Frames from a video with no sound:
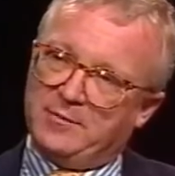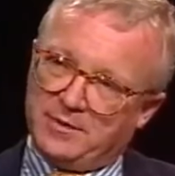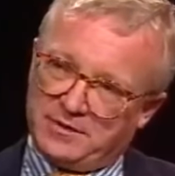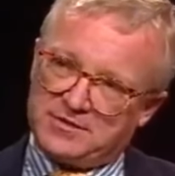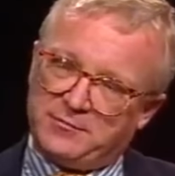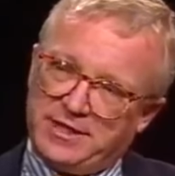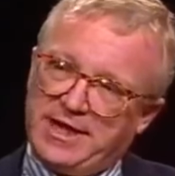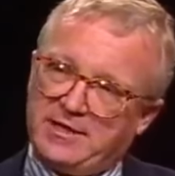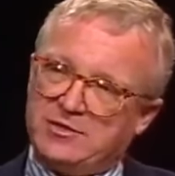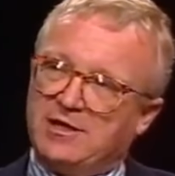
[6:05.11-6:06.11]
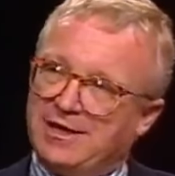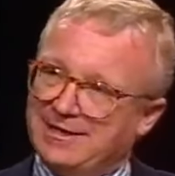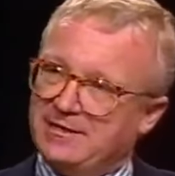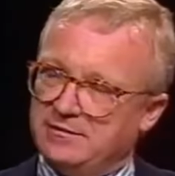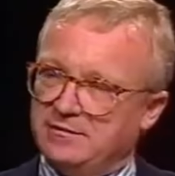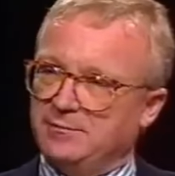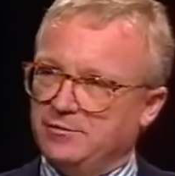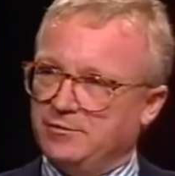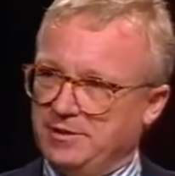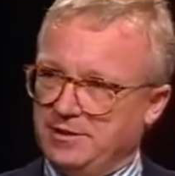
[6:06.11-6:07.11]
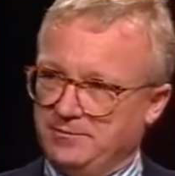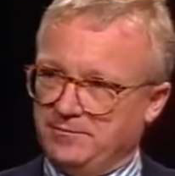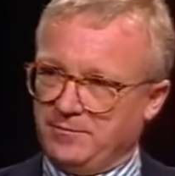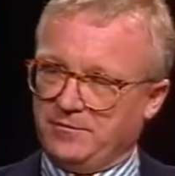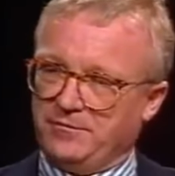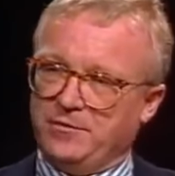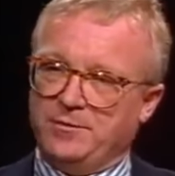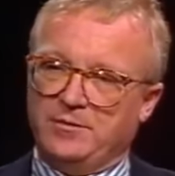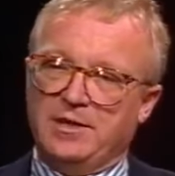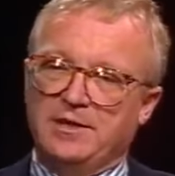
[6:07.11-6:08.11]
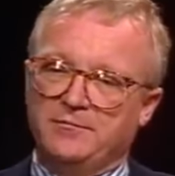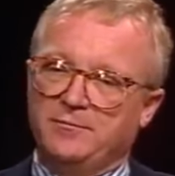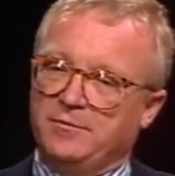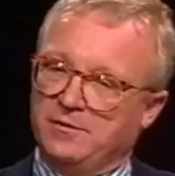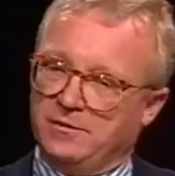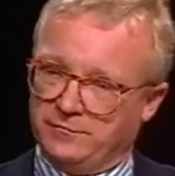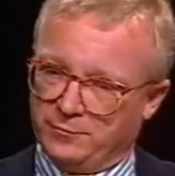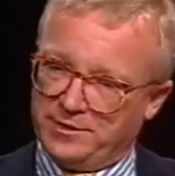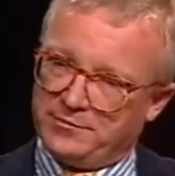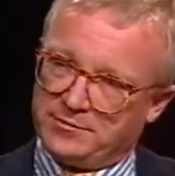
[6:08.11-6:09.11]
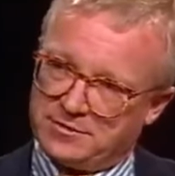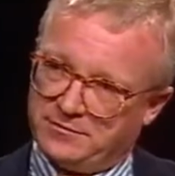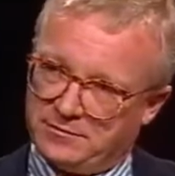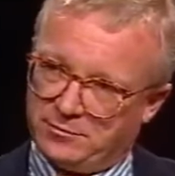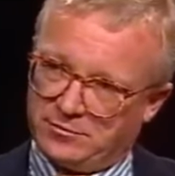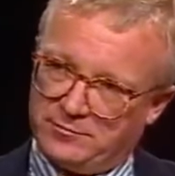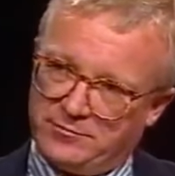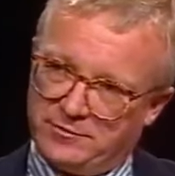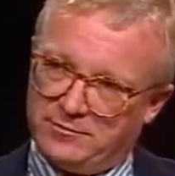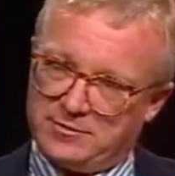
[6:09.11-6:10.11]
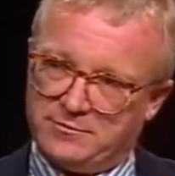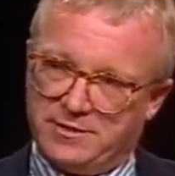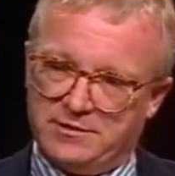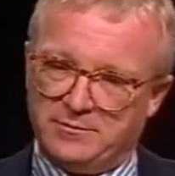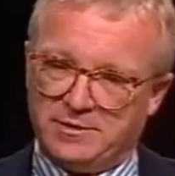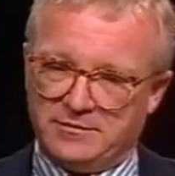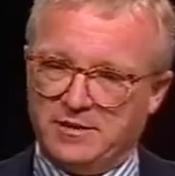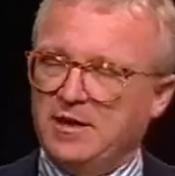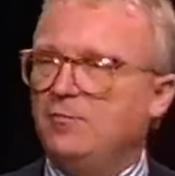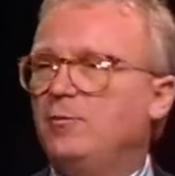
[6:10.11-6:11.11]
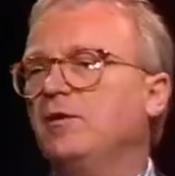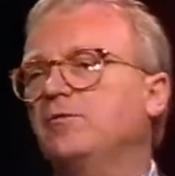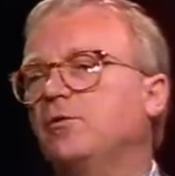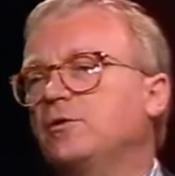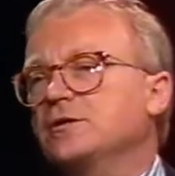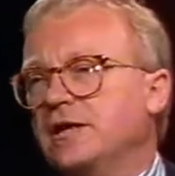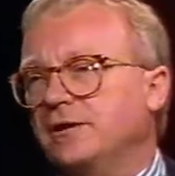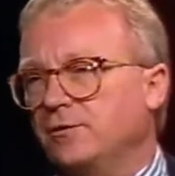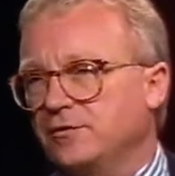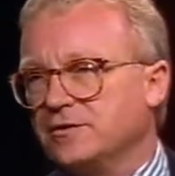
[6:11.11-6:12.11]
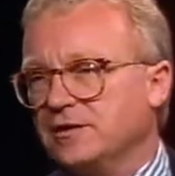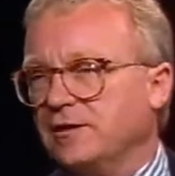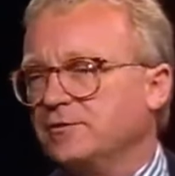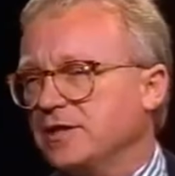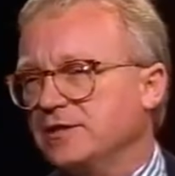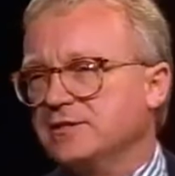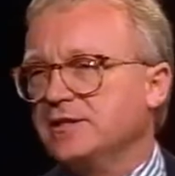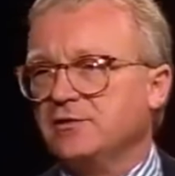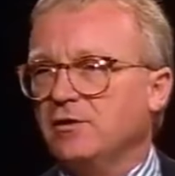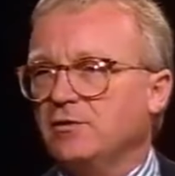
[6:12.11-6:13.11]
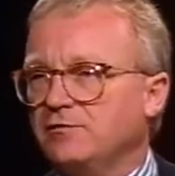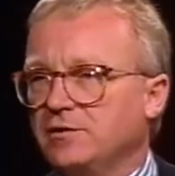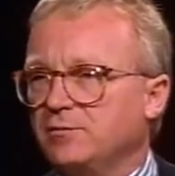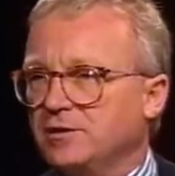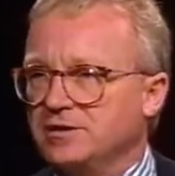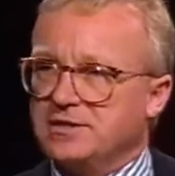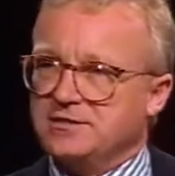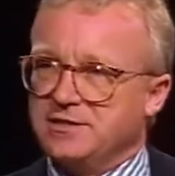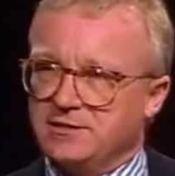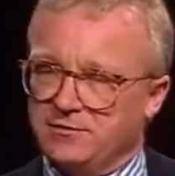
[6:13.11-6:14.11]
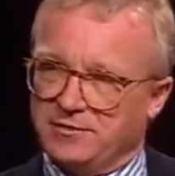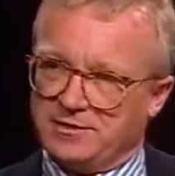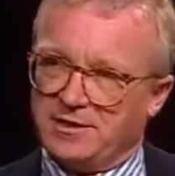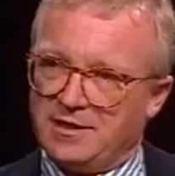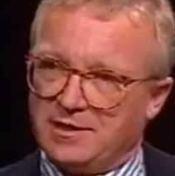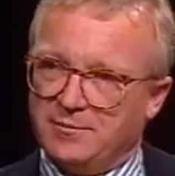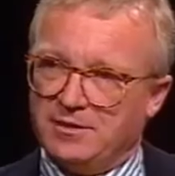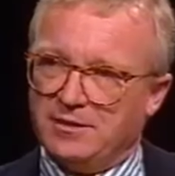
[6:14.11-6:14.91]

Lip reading: Because the reaction I get to doublespeak from a lot of readers of the Quarterly Review as they write to me is, well, of course I know this language. I see it all over the place. I see it all the time.